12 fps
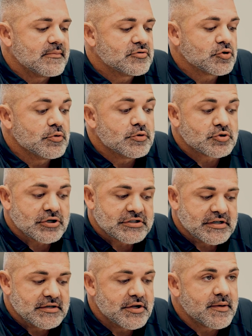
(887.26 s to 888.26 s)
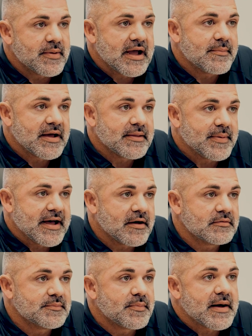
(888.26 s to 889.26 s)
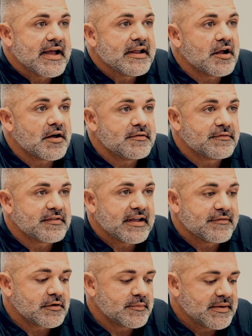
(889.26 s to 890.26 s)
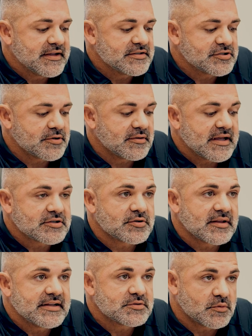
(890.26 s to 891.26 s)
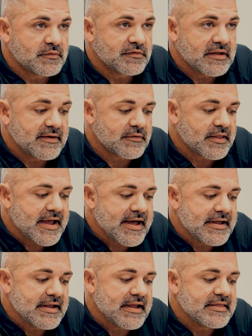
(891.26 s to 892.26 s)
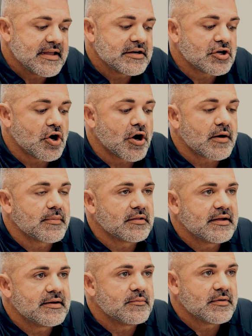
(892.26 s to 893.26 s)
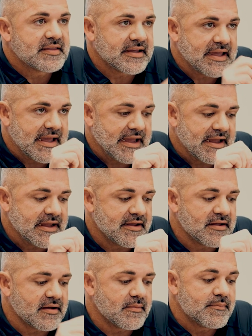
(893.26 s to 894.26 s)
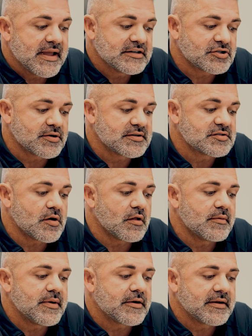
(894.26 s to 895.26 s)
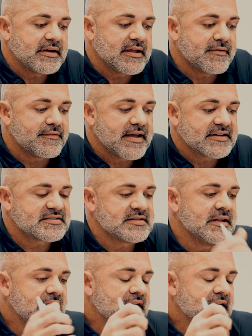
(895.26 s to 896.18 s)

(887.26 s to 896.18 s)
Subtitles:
True Nutrition, you can buy it by the pound, buy it unflavored because your electrolytes will flavor that. And then Carbolin with a K, make sure it's all American EFX.